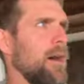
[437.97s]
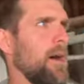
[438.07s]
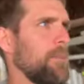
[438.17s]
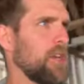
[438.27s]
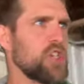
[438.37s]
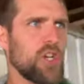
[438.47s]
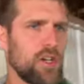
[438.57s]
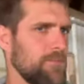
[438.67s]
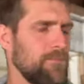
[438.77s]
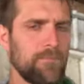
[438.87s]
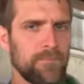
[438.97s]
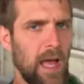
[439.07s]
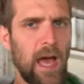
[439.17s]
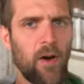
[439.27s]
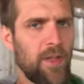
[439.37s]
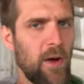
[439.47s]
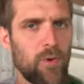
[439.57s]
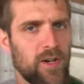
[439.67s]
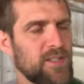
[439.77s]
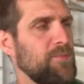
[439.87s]
I'm not sure how that
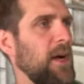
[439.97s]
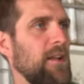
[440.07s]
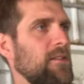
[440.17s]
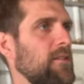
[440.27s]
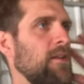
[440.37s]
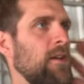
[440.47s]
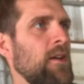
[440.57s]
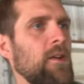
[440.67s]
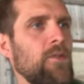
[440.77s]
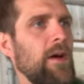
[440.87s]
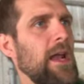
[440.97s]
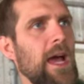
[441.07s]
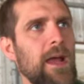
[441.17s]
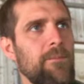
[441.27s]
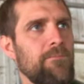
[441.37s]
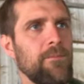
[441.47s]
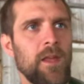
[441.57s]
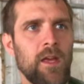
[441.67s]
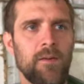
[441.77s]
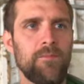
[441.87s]
works, but when I
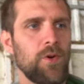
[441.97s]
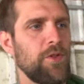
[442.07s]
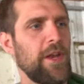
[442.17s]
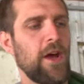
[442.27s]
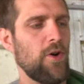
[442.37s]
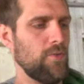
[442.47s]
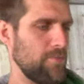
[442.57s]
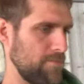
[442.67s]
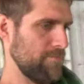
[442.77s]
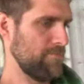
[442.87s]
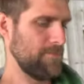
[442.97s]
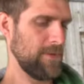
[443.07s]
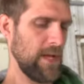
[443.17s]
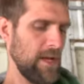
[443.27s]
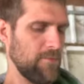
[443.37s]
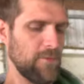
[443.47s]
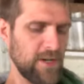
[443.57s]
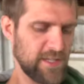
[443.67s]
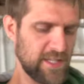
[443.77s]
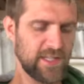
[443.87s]
pulled it out, it
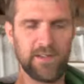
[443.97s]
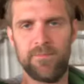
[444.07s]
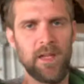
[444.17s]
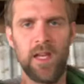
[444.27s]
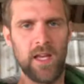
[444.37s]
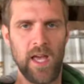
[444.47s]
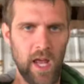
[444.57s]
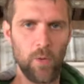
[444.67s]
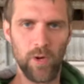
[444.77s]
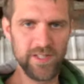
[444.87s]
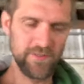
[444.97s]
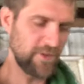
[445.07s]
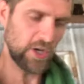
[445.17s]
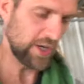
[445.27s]
wasn't very